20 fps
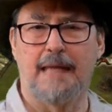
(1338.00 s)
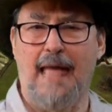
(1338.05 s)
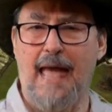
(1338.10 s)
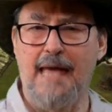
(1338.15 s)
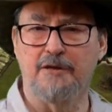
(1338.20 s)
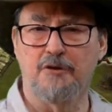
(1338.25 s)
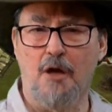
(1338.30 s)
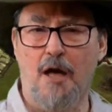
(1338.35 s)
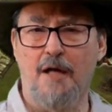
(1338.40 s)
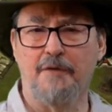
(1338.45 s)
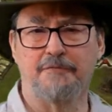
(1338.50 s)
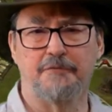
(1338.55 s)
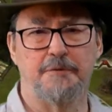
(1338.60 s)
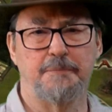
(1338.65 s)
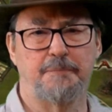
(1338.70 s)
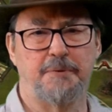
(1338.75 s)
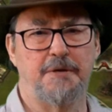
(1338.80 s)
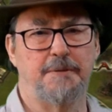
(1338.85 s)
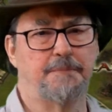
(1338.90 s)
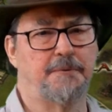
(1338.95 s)
Gandalf
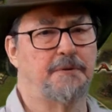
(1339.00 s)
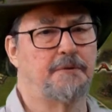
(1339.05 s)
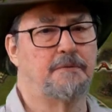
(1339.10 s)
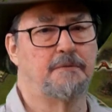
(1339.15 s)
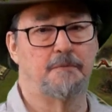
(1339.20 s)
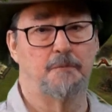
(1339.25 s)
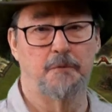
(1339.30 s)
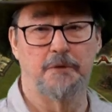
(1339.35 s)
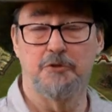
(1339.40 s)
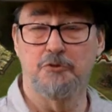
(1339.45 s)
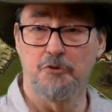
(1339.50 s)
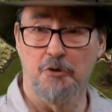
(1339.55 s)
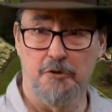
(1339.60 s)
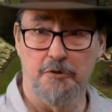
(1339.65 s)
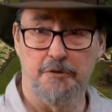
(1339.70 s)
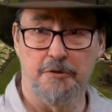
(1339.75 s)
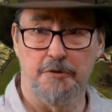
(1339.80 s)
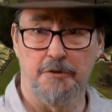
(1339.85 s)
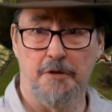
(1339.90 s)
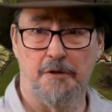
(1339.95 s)
and Pippin
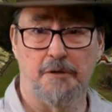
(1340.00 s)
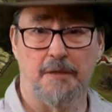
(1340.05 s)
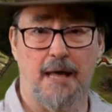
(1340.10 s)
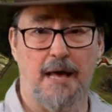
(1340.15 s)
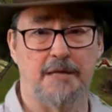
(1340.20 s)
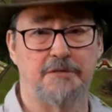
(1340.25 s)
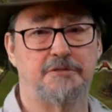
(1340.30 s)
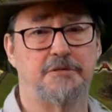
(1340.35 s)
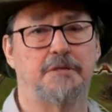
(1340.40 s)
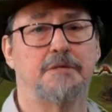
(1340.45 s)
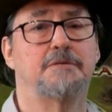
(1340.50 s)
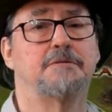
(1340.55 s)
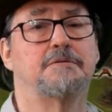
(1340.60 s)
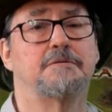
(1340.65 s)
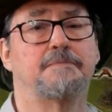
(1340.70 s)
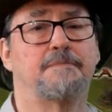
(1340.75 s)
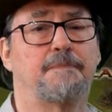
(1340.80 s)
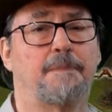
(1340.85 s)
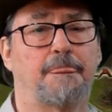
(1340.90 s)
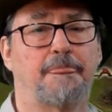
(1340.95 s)
return to their
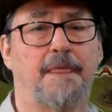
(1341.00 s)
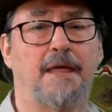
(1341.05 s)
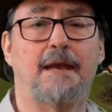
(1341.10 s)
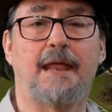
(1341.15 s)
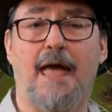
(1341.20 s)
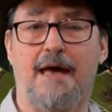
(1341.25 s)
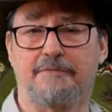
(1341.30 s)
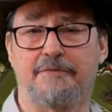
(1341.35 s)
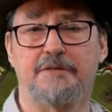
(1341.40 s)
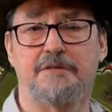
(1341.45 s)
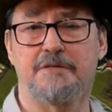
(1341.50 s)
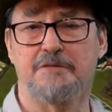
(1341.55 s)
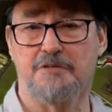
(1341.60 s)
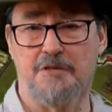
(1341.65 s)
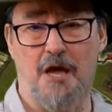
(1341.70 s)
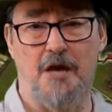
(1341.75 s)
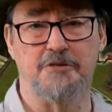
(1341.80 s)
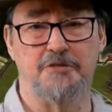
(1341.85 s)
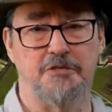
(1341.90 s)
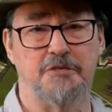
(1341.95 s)
lodgings and have a
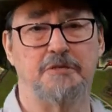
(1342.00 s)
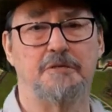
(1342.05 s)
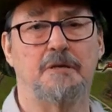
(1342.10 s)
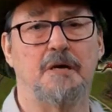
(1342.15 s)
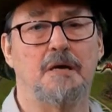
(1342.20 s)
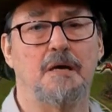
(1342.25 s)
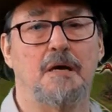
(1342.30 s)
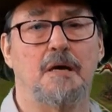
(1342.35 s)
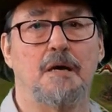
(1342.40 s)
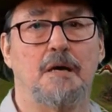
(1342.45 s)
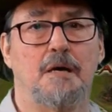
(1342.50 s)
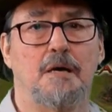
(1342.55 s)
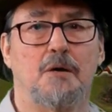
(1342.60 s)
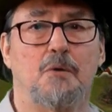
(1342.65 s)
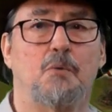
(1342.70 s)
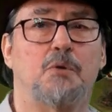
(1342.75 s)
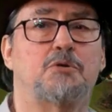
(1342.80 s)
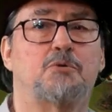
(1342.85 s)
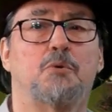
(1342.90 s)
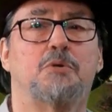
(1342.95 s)
discussion,
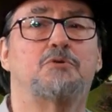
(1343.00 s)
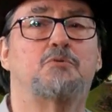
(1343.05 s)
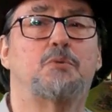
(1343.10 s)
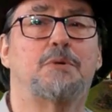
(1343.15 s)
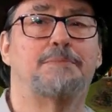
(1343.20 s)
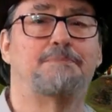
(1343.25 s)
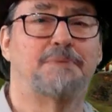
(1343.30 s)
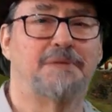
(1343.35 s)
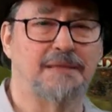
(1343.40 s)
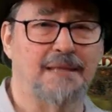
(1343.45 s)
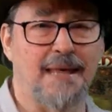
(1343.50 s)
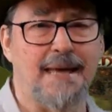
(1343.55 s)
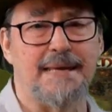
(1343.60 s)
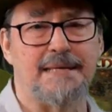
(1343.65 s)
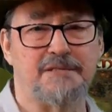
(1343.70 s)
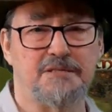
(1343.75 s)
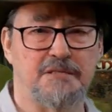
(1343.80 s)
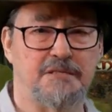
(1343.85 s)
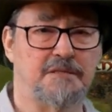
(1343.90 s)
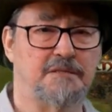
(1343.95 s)
which was
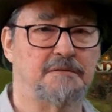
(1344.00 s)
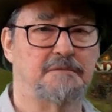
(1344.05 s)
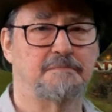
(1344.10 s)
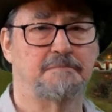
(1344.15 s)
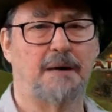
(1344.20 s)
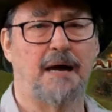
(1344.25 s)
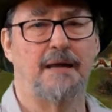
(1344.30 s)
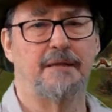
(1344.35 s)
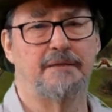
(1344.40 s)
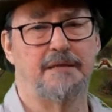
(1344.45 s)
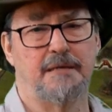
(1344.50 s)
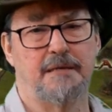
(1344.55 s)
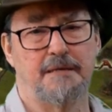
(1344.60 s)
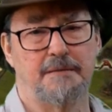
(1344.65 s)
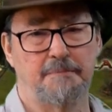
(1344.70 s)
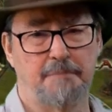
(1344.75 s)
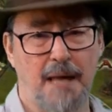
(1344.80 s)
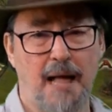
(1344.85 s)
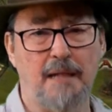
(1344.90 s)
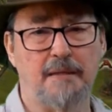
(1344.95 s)
replaced by
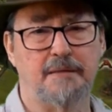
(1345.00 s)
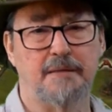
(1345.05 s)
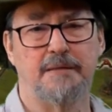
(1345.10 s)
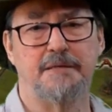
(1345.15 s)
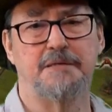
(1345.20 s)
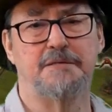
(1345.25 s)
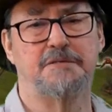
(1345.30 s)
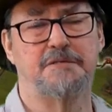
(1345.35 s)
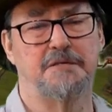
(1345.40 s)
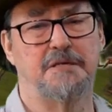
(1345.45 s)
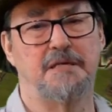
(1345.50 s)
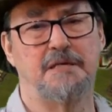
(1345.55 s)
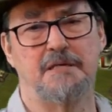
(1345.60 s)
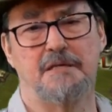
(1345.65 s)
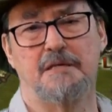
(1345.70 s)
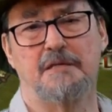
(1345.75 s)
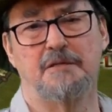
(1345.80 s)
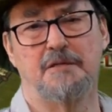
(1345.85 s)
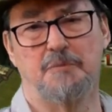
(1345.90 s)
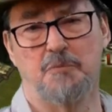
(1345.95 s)
the balcony
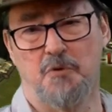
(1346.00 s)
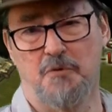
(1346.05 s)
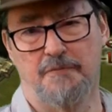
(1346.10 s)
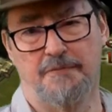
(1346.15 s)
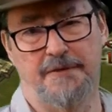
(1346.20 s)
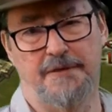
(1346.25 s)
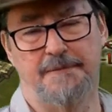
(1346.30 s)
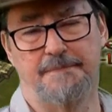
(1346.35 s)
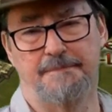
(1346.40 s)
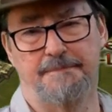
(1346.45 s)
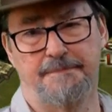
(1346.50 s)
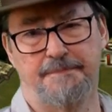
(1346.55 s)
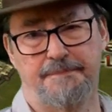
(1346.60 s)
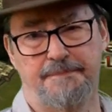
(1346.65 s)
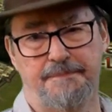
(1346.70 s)
scene in the movie.